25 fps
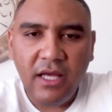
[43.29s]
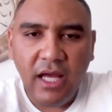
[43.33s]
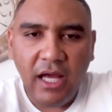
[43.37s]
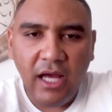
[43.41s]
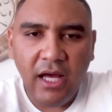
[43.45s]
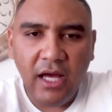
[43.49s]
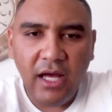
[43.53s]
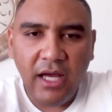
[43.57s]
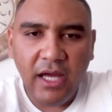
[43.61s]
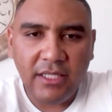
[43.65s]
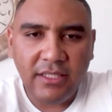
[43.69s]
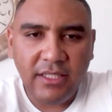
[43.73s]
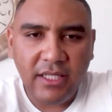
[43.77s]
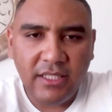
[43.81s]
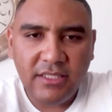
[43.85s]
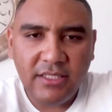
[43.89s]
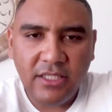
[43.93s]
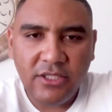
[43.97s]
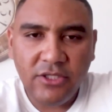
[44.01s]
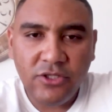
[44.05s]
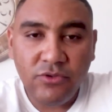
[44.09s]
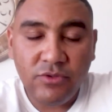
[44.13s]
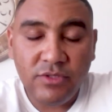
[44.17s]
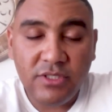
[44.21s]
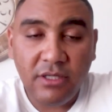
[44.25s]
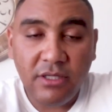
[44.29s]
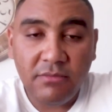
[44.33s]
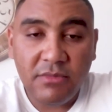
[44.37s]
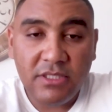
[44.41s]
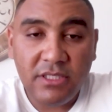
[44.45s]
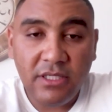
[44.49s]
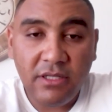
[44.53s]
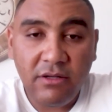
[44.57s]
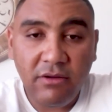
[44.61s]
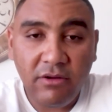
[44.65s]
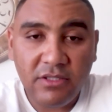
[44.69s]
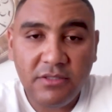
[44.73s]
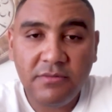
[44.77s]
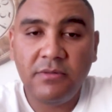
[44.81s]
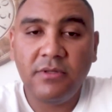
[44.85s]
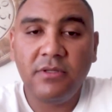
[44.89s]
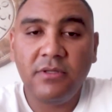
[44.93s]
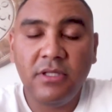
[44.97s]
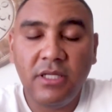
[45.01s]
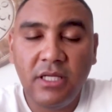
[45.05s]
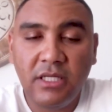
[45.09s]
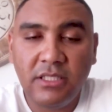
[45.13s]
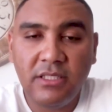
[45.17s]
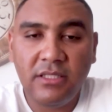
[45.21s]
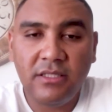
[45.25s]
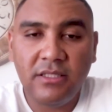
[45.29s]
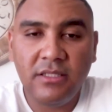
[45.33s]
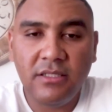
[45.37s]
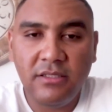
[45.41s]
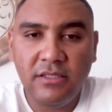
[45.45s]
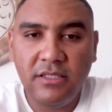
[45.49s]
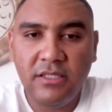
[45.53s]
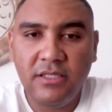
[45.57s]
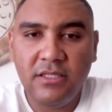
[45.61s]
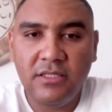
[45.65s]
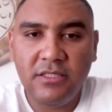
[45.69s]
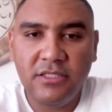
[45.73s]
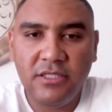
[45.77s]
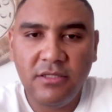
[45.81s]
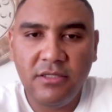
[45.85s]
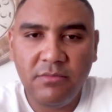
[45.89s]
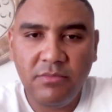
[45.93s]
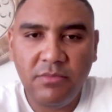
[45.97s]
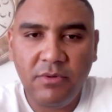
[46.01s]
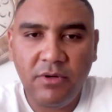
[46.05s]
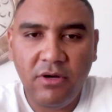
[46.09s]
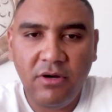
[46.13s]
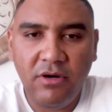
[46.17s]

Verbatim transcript: uh, and that's at New Somerset Hospital under the leadership